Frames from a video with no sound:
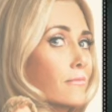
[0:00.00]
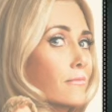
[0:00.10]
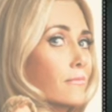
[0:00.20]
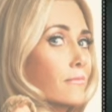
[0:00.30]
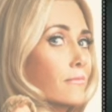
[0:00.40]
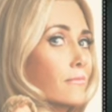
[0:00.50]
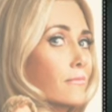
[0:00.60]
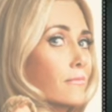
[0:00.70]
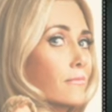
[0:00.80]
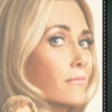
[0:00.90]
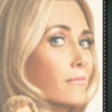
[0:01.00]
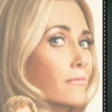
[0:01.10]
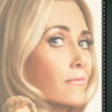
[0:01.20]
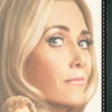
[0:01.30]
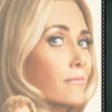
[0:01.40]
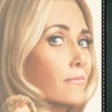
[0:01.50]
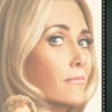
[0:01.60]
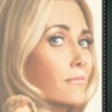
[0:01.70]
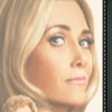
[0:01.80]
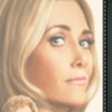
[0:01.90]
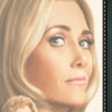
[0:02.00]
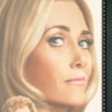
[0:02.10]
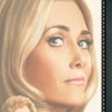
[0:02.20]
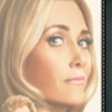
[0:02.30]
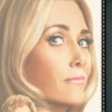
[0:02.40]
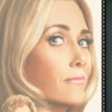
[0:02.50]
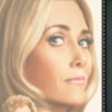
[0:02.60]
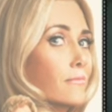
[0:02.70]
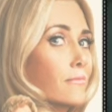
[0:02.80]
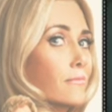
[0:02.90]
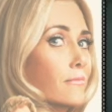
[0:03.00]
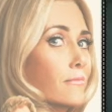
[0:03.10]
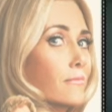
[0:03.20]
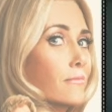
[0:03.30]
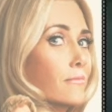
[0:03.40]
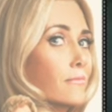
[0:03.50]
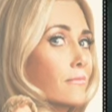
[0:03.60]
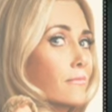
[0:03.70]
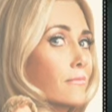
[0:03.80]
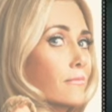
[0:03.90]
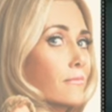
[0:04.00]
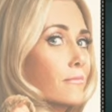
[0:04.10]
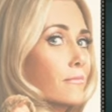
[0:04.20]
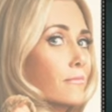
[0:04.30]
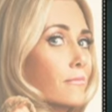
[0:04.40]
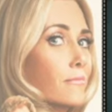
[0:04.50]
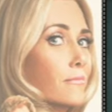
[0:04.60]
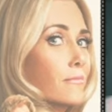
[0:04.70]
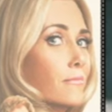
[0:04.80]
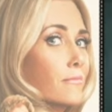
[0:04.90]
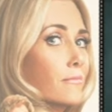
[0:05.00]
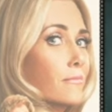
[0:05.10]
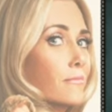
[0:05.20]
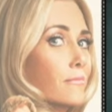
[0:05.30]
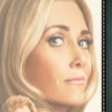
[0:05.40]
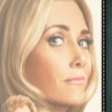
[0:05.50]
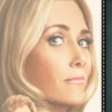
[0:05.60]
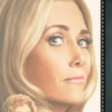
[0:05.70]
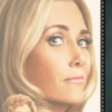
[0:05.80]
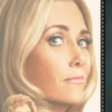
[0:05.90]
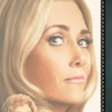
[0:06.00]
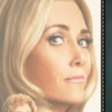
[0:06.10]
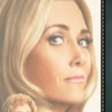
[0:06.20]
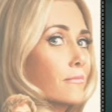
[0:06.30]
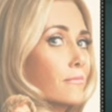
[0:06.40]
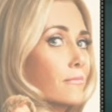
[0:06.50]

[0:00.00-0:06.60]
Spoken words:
(silent)